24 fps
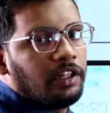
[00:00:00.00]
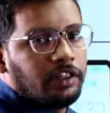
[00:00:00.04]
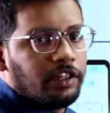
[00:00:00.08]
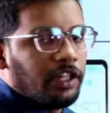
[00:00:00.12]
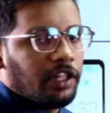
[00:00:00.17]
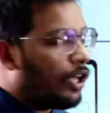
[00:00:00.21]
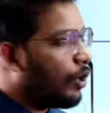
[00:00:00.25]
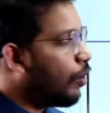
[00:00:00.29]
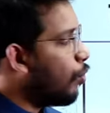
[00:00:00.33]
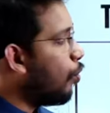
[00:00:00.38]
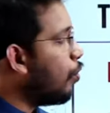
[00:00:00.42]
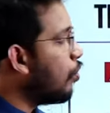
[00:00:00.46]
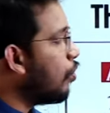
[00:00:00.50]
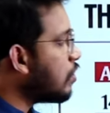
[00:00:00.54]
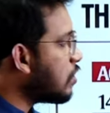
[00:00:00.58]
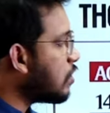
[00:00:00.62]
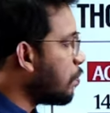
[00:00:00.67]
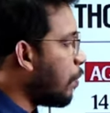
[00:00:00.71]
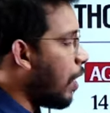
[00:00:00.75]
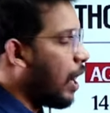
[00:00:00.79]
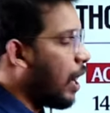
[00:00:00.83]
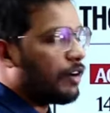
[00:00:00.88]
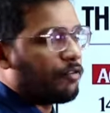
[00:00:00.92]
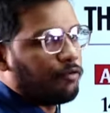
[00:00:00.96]
their own
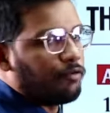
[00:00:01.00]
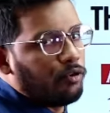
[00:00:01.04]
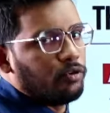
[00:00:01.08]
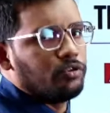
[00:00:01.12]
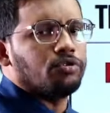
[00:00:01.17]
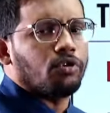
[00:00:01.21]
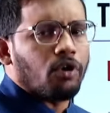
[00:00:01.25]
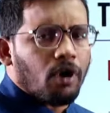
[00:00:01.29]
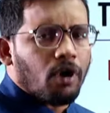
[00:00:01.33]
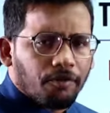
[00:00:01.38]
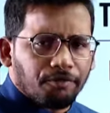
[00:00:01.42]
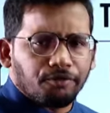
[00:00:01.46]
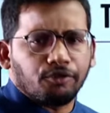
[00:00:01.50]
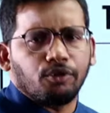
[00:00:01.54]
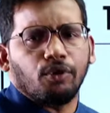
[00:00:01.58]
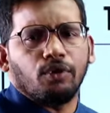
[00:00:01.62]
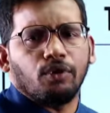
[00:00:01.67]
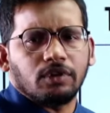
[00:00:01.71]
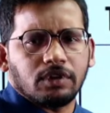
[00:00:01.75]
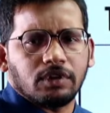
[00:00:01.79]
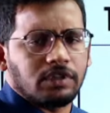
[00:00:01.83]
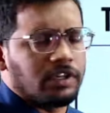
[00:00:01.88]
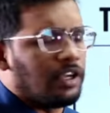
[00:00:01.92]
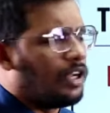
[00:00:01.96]
smartphone. So of
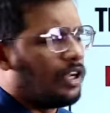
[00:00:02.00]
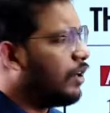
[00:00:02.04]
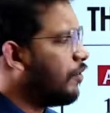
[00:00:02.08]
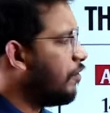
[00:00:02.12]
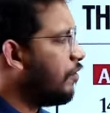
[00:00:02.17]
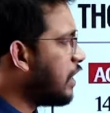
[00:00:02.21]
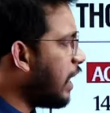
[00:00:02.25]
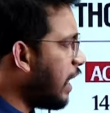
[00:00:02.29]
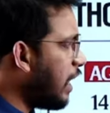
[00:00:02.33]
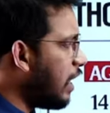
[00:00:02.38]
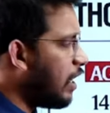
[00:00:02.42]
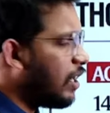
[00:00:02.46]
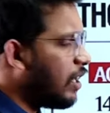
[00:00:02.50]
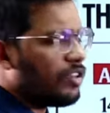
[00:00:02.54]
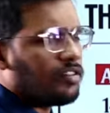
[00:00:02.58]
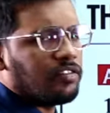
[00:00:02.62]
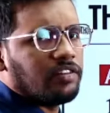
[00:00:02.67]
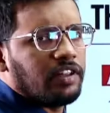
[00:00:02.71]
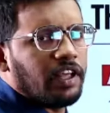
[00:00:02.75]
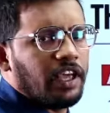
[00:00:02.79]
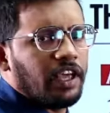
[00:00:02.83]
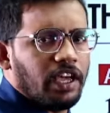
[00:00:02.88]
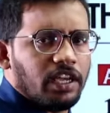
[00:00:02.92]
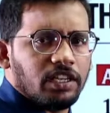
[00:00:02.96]
course, with the increase
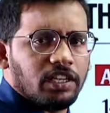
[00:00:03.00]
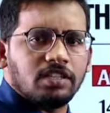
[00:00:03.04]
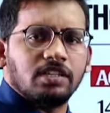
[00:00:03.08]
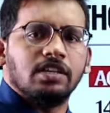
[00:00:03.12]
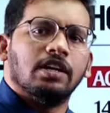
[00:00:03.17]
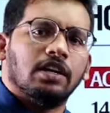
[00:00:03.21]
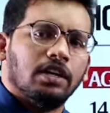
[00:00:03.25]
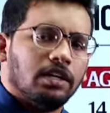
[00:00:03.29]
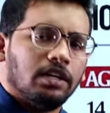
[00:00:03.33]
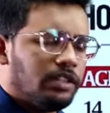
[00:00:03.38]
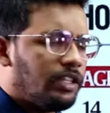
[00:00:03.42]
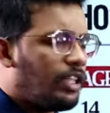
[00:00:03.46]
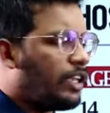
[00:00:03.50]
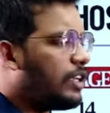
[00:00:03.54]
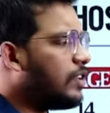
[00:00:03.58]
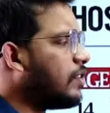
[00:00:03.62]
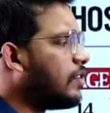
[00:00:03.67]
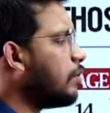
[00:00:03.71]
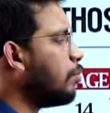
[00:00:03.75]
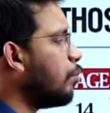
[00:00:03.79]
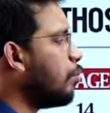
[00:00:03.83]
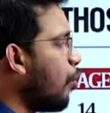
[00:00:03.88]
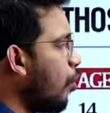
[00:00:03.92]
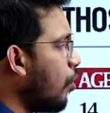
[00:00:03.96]
in the age, there
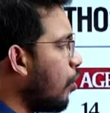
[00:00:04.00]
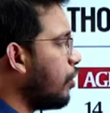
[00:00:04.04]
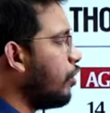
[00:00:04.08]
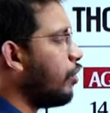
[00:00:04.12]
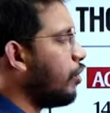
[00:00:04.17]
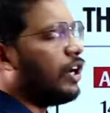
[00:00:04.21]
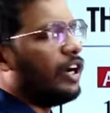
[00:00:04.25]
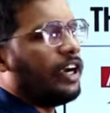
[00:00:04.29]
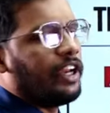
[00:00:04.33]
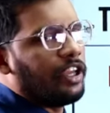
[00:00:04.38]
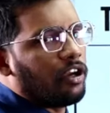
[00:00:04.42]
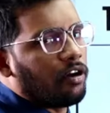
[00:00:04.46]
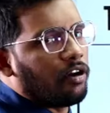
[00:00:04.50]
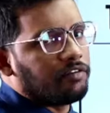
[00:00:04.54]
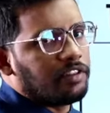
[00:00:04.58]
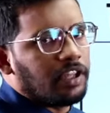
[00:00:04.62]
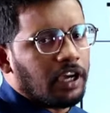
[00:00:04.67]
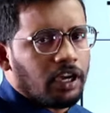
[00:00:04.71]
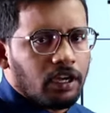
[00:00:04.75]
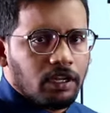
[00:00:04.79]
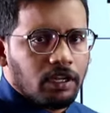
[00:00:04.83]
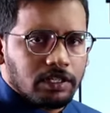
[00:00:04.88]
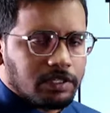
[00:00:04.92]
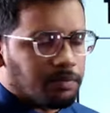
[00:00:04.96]
is a more utility of
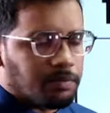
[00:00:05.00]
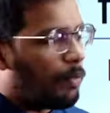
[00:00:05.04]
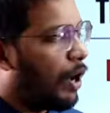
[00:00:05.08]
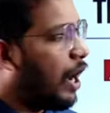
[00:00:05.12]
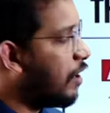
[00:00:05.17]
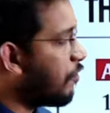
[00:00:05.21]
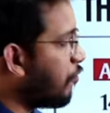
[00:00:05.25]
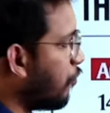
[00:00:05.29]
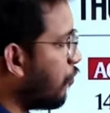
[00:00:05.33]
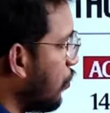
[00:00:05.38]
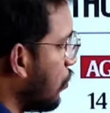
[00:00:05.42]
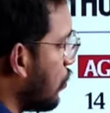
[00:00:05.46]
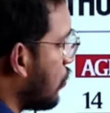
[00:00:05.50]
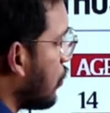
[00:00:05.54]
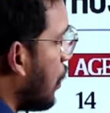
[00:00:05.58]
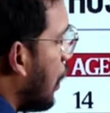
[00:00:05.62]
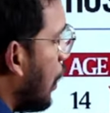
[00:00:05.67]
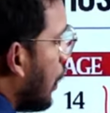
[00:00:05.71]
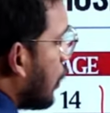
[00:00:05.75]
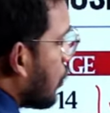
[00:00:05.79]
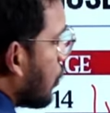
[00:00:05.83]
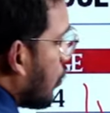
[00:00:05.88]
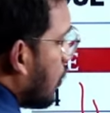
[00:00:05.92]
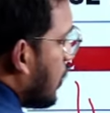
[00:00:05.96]
the smartphones.
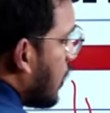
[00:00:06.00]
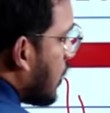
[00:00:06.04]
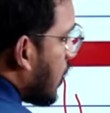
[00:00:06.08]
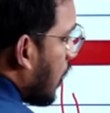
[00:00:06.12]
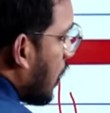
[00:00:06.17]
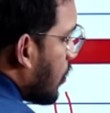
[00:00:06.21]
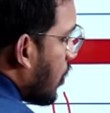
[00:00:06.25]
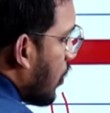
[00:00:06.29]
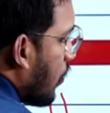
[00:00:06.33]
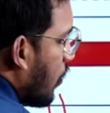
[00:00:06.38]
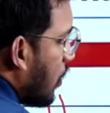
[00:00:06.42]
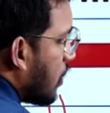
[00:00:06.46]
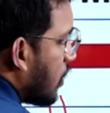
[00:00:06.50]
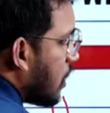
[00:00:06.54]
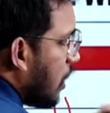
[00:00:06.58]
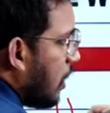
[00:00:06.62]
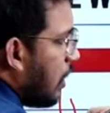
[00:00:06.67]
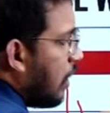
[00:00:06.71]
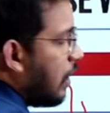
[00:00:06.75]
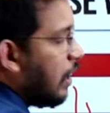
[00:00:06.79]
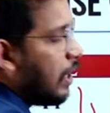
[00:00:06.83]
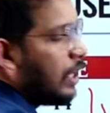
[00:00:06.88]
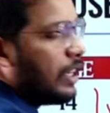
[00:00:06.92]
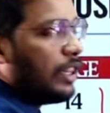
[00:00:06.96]
So this
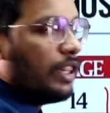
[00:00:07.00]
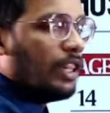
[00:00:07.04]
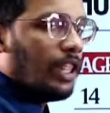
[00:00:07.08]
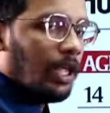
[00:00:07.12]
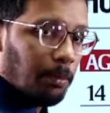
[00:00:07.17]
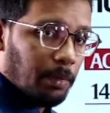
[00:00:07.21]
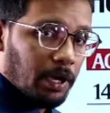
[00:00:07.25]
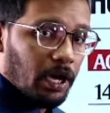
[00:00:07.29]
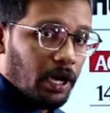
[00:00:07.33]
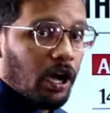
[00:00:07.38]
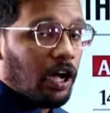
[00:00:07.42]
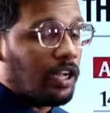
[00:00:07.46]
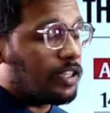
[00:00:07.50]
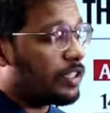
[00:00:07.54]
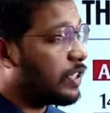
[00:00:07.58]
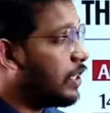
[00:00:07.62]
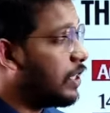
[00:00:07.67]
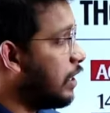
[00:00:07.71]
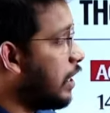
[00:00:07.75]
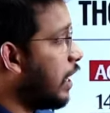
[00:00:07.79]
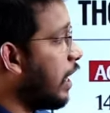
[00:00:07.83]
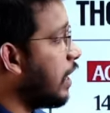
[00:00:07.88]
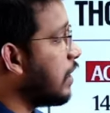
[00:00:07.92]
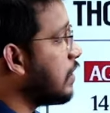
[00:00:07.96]
observation, they may ask
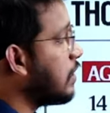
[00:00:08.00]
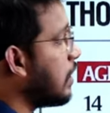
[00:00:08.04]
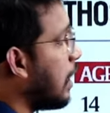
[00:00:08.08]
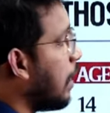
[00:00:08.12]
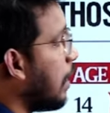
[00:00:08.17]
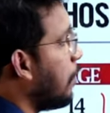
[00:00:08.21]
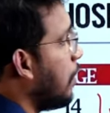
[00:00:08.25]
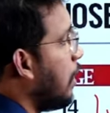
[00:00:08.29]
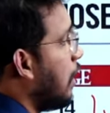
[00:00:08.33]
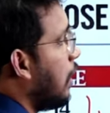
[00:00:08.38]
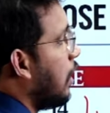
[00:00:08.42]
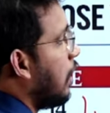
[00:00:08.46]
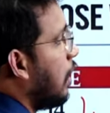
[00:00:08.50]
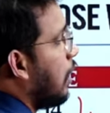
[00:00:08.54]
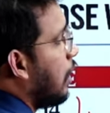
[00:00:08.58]
in the exam.